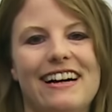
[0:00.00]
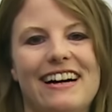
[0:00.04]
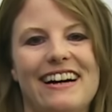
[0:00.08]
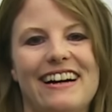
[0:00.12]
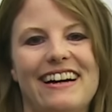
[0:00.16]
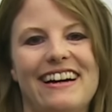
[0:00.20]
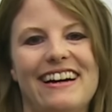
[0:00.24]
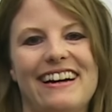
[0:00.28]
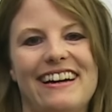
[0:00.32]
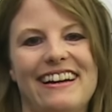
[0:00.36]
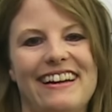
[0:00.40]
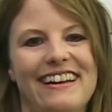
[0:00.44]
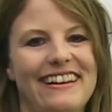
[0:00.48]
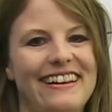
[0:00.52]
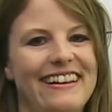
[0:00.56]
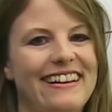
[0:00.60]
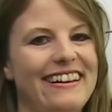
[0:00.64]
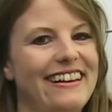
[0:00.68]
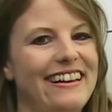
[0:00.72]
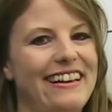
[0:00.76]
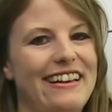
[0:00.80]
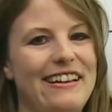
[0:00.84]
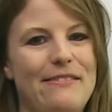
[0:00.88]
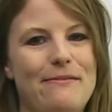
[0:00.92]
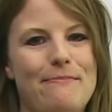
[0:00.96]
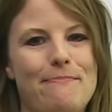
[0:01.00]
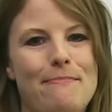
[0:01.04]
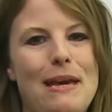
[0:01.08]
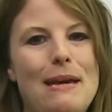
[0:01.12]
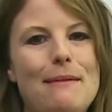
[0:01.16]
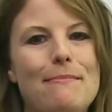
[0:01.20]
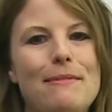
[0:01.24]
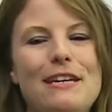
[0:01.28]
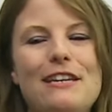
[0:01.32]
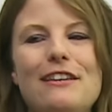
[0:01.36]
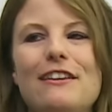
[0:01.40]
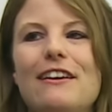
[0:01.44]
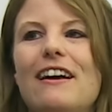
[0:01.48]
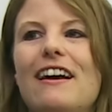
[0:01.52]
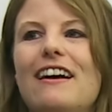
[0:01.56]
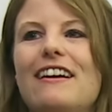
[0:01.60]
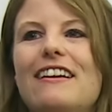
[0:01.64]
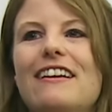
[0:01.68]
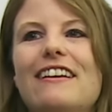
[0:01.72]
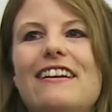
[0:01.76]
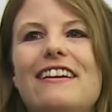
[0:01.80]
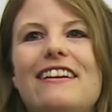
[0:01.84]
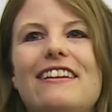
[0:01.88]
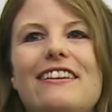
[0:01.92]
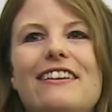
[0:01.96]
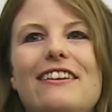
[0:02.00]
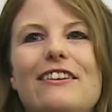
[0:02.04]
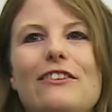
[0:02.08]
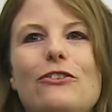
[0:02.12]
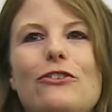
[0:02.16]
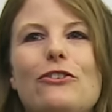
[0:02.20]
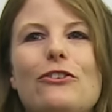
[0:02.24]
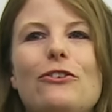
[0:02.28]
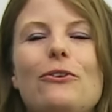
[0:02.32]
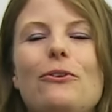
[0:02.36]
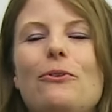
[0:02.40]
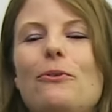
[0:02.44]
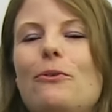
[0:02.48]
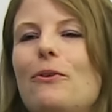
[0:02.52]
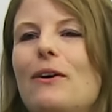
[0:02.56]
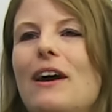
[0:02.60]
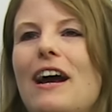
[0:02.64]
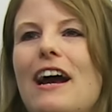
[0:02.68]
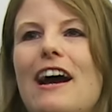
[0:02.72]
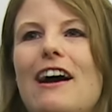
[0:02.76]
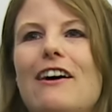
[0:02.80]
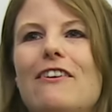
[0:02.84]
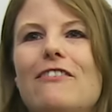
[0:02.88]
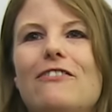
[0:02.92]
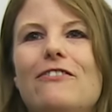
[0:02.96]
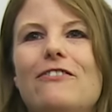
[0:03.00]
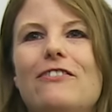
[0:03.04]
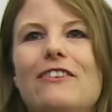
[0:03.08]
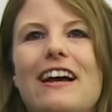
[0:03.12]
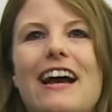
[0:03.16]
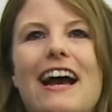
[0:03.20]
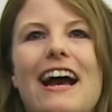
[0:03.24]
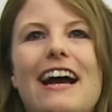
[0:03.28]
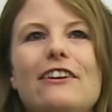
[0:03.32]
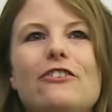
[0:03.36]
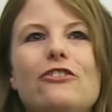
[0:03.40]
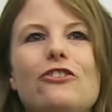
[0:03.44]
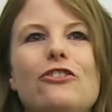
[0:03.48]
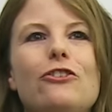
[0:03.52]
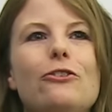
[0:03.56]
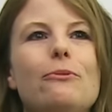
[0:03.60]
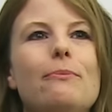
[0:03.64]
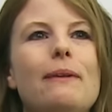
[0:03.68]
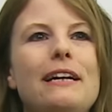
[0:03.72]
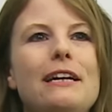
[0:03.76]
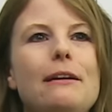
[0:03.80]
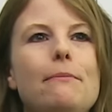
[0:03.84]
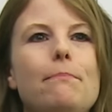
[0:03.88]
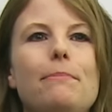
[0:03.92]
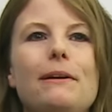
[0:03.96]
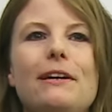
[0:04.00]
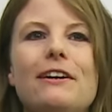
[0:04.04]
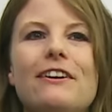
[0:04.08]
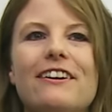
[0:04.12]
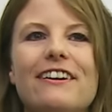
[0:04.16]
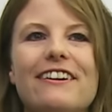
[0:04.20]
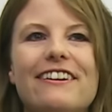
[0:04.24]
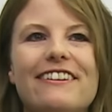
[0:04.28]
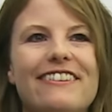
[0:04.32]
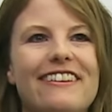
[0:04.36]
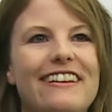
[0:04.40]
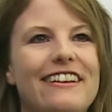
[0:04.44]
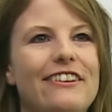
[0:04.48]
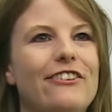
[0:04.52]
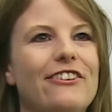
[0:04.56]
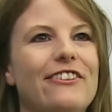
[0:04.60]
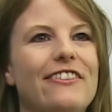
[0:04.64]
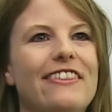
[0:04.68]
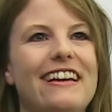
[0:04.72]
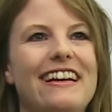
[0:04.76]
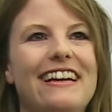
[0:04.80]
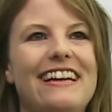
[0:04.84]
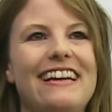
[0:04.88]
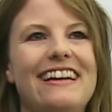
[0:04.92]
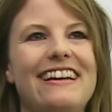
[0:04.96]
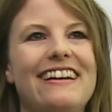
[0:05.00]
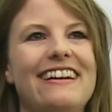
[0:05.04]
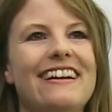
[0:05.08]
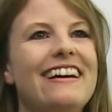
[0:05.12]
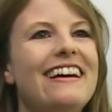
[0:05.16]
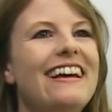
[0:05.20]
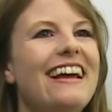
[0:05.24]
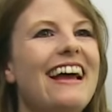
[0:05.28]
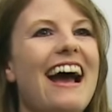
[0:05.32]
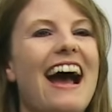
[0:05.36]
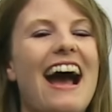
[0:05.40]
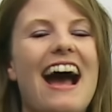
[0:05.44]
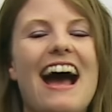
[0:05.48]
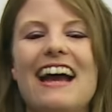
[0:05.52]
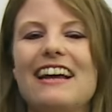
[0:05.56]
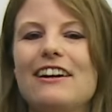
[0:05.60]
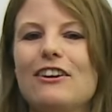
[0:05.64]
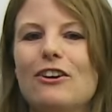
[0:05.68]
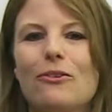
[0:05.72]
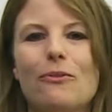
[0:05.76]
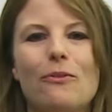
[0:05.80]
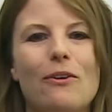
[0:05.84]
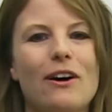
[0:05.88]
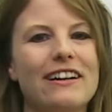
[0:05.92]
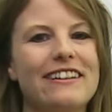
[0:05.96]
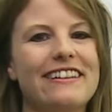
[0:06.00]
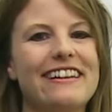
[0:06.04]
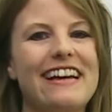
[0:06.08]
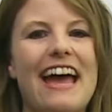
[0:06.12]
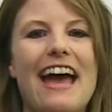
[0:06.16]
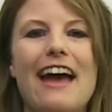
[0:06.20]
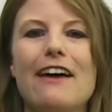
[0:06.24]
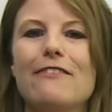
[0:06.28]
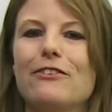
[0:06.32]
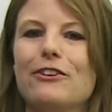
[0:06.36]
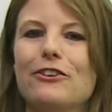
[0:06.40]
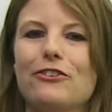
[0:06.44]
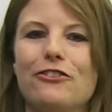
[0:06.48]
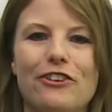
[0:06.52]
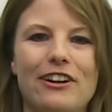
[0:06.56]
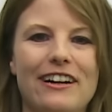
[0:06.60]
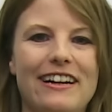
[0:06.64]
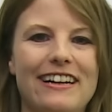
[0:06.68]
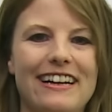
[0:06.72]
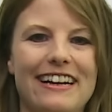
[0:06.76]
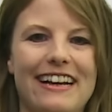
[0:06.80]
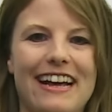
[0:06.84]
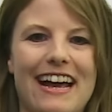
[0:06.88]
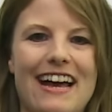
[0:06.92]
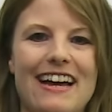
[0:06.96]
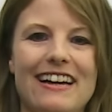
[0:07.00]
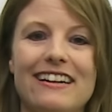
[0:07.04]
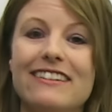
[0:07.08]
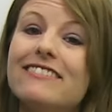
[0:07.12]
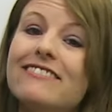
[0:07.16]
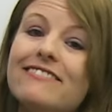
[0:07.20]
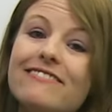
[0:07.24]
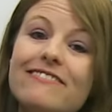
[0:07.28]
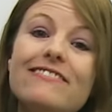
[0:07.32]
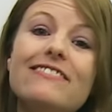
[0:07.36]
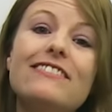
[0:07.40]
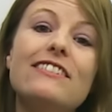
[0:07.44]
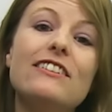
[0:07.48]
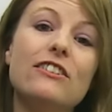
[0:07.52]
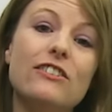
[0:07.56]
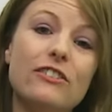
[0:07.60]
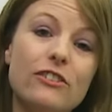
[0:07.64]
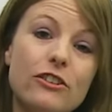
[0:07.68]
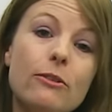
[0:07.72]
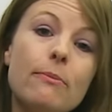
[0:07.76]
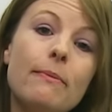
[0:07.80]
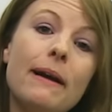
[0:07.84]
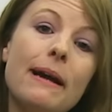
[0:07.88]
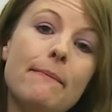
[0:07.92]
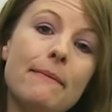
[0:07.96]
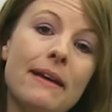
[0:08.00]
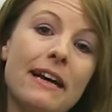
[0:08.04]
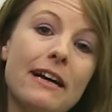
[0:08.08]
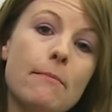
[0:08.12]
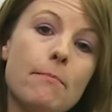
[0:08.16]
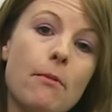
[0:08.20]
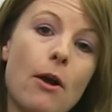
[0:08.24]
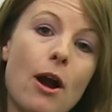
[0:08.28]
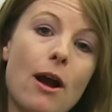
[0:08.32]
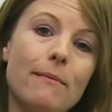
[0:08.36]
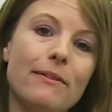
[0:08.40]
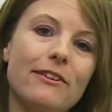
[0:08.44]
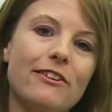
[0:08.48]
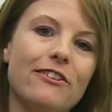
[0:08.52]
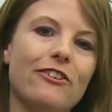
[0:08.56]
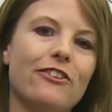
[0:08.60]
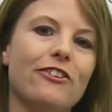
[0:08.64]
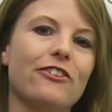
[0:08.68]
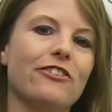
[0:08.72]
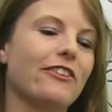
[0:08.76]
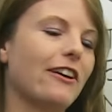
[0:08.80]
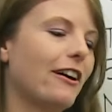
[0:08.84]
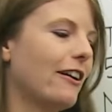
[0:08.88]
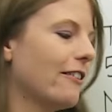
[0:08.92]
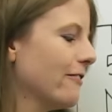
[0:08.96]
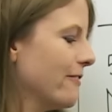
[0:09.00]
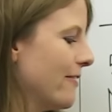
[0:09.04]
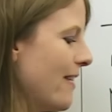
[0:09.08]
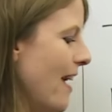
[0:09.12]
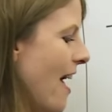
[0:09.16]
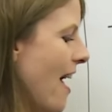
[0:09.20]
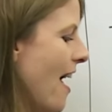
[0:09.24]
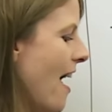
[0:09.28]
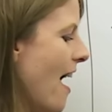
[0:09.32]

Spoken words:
maybe you have had too many beers and you're thinking, I don't want to ever drink again. You might make a promise to yourself,